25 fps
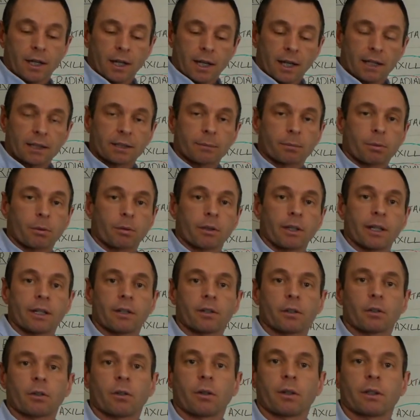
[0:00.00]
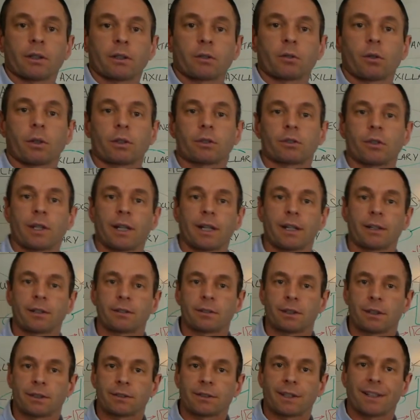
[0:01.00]
And the pronator
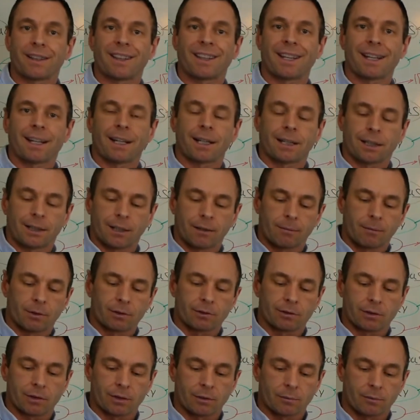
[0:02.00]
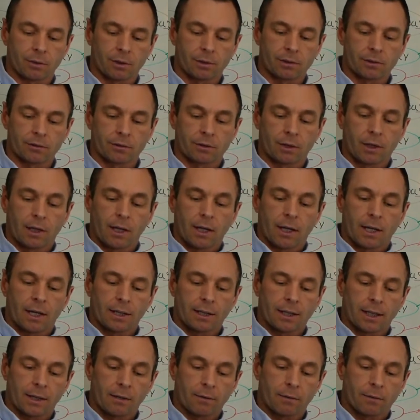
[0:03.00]
quadratus is a thick little muscle that runs
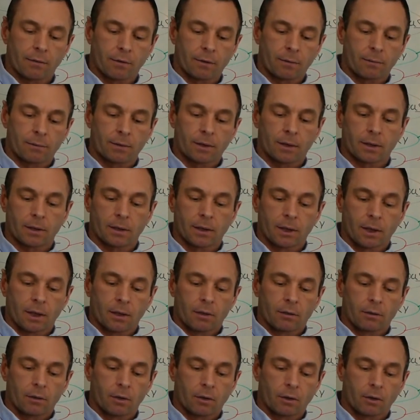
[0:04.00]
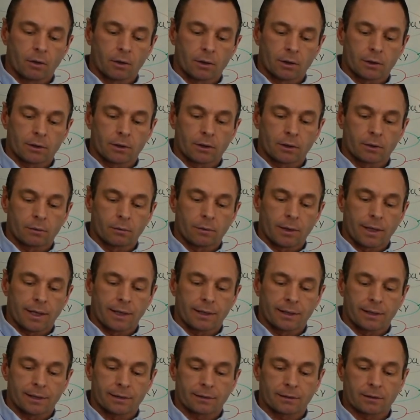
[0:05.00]
again from the ulna to the
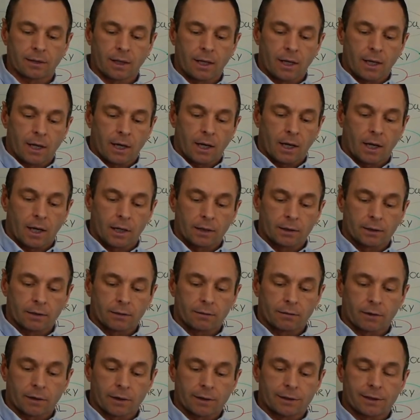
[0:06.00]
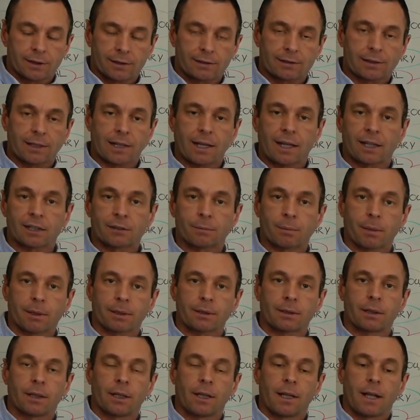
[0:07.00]
radius on the very distal
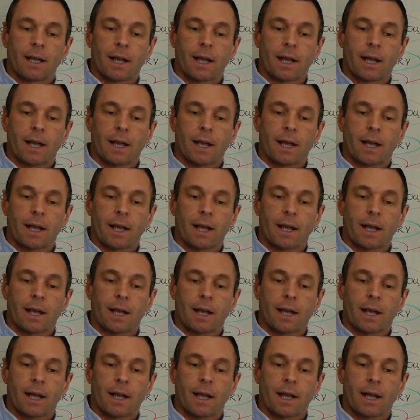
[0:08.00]
aspect,